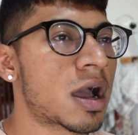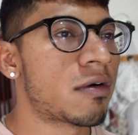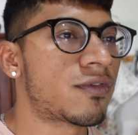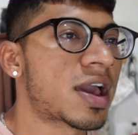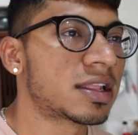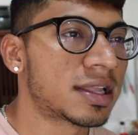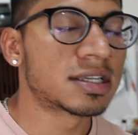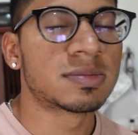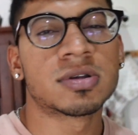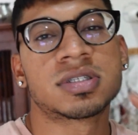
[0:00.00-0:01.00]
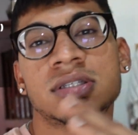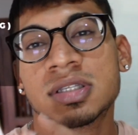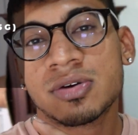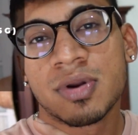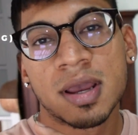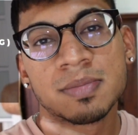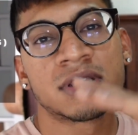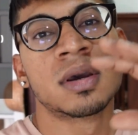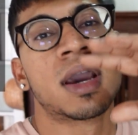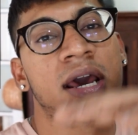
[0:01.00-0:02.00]
Our fat intake is about 60 grams,
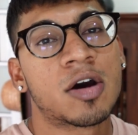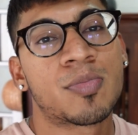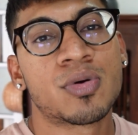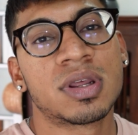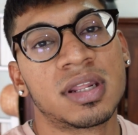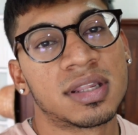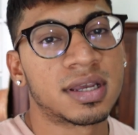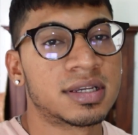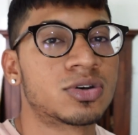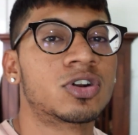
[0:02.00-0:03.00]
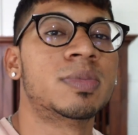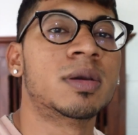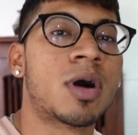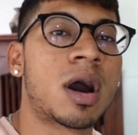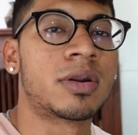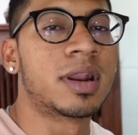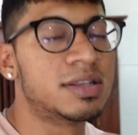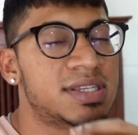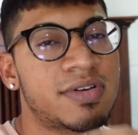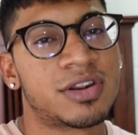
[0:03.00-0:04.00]
and our protein intake is going to be about
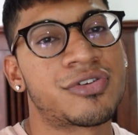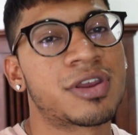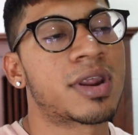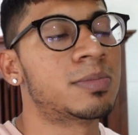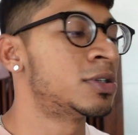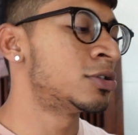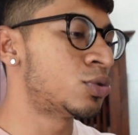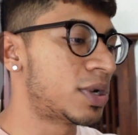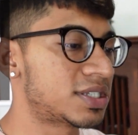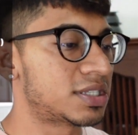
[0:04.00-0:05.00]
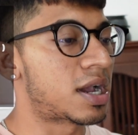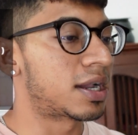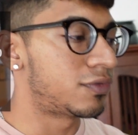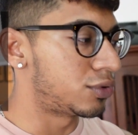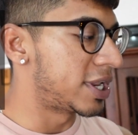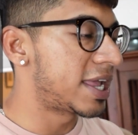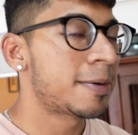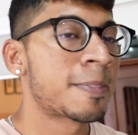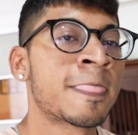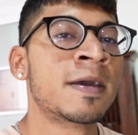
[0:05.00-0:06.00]
173 grams. So that's the target for today.
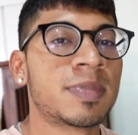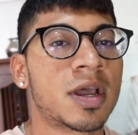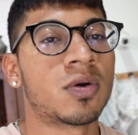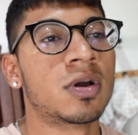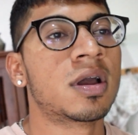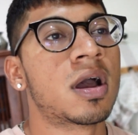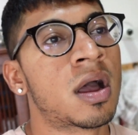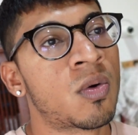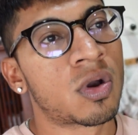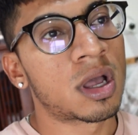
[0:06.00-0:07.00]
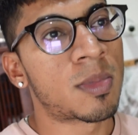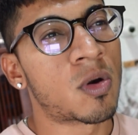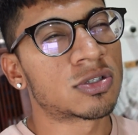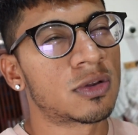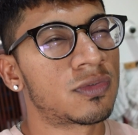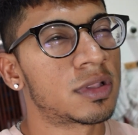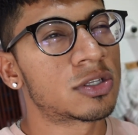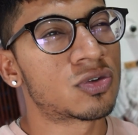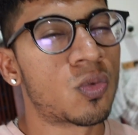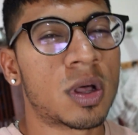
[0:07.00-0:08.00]
Now, I woke up, I was not
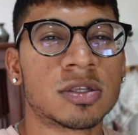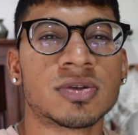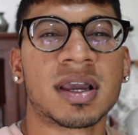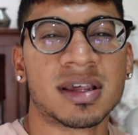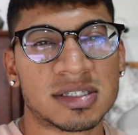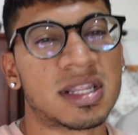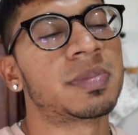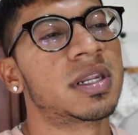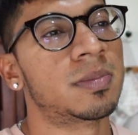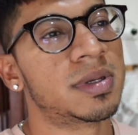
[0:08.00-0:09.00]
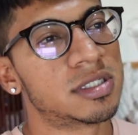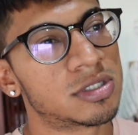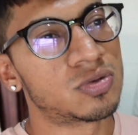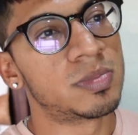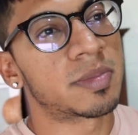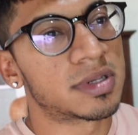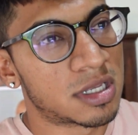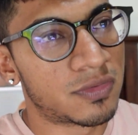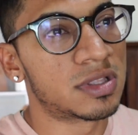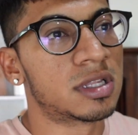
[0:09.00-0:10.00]
feeling so well, so I kind of slept in a bit just to make
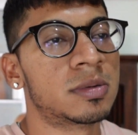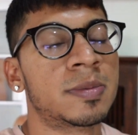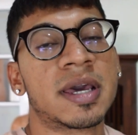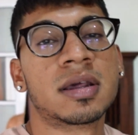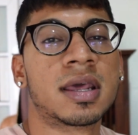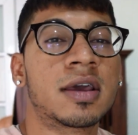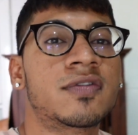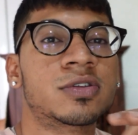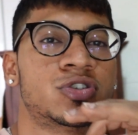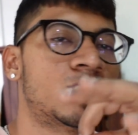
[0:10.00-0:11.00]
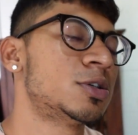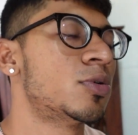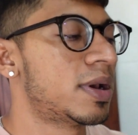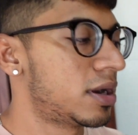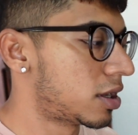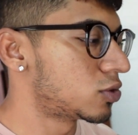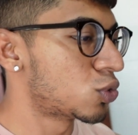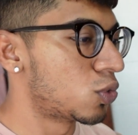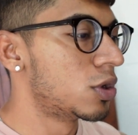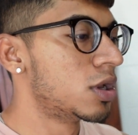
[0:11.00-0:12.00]
myself feel a little bit better, and I feel so much more better now.
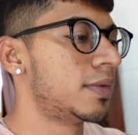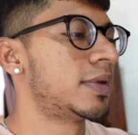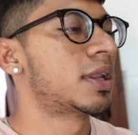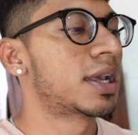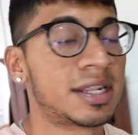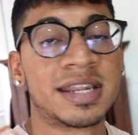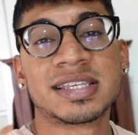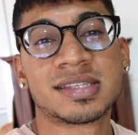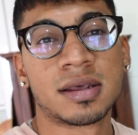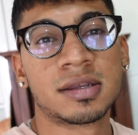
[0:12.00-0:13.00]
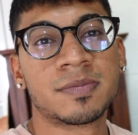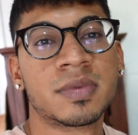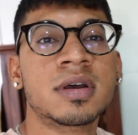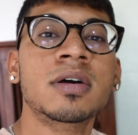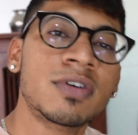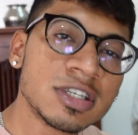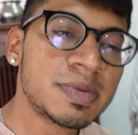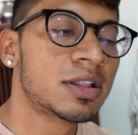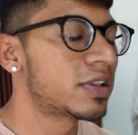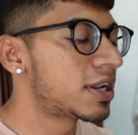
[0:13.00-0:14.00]
So we're gonna get the day started. First
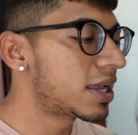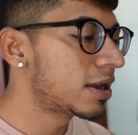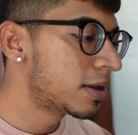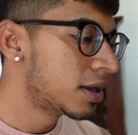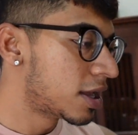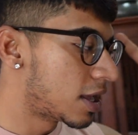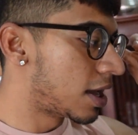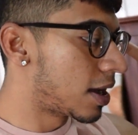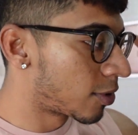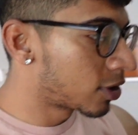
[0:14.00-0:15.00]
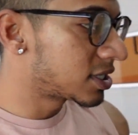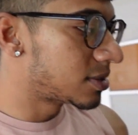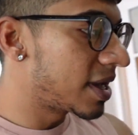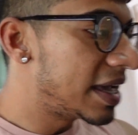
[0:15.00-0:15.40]
meal of the day, I'm gonna get some